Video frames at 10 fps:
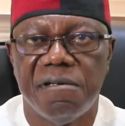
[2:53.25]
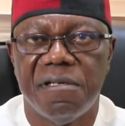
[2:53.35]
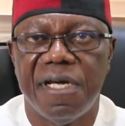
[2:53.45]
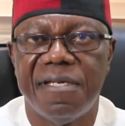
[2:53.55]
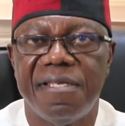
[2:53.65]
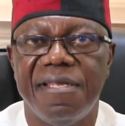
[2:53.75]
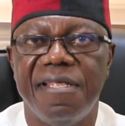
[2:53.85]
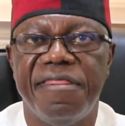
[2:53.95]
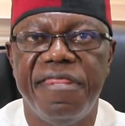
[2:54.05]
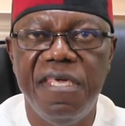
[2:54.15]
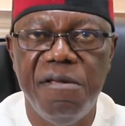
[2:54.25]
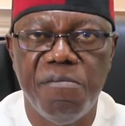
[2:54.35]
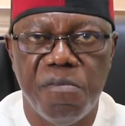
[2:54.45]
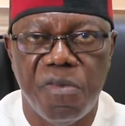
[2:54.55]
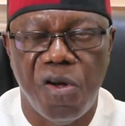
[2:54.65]
that the
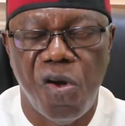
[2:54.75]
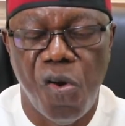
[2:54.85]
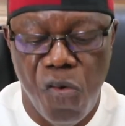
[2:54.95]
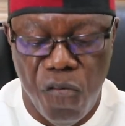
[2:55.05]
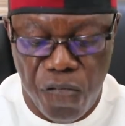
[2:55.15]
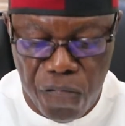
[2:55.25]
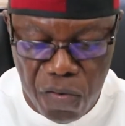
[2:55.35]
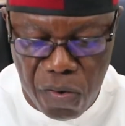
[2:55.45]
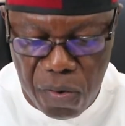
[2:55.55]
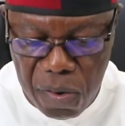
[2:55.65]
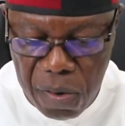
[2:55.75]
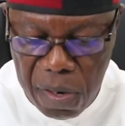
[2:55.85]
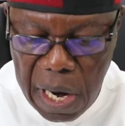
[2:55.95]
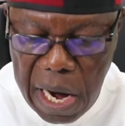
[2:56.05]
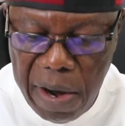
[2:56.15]
theme for
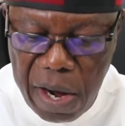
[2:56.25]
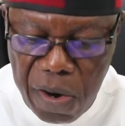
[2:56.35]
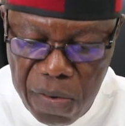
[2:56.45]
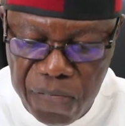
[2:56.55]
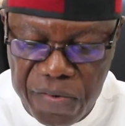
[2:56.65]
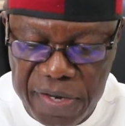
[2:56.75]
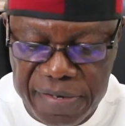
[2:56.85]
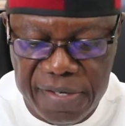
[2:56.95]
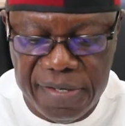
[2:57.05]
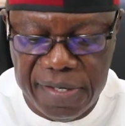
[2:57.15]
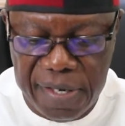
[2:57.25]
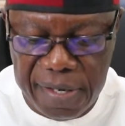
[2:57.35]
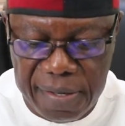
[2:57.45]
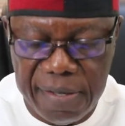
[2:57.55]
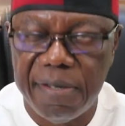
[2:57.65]
our conference this
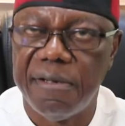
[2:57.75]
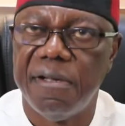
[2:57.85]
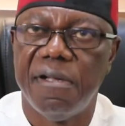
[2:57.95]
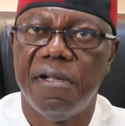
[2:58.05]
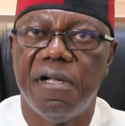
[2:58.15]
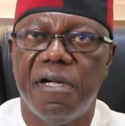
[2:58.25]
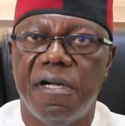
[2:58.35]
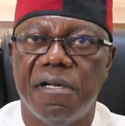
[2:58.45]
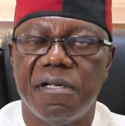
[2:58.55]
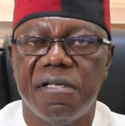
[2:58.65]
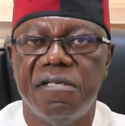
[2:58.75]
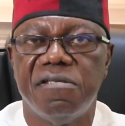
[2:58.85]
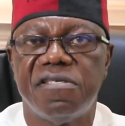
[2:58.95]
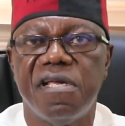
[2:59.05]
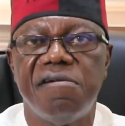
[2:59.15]
year
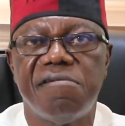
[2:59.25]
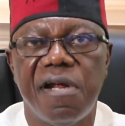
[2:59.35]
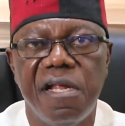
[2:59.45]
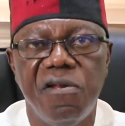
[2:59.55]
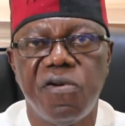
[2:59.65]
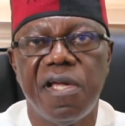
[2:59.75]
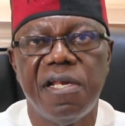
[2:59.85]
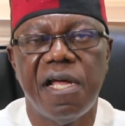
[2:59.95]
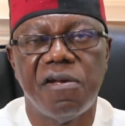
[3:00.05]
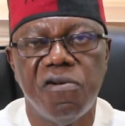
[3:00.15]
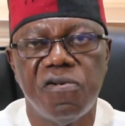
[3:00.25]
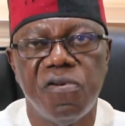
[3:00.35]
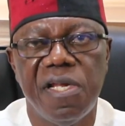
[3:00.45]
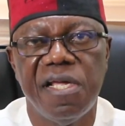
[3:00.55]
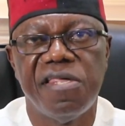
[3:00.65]
is centrally looking at not
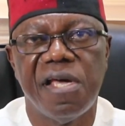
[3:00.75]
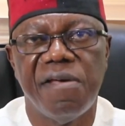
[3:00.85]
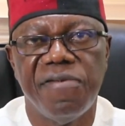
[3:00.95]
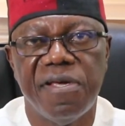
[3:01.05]
only HIV